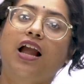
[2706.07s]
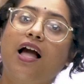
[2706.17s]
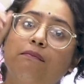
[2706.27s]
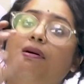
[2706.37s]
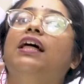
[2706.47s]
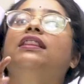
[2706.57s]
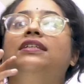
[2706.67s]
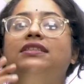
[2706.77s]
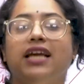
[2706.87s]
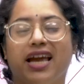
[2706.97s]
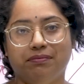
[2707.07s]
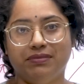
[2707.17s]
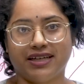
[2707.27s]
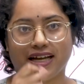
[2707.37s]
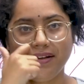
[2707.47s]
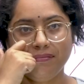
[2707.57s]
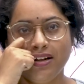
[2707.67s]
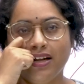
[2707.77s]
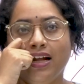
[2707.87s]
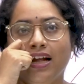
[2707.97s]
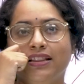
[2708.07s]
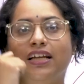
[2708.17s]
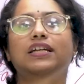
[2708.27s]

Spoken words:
but at the same time, the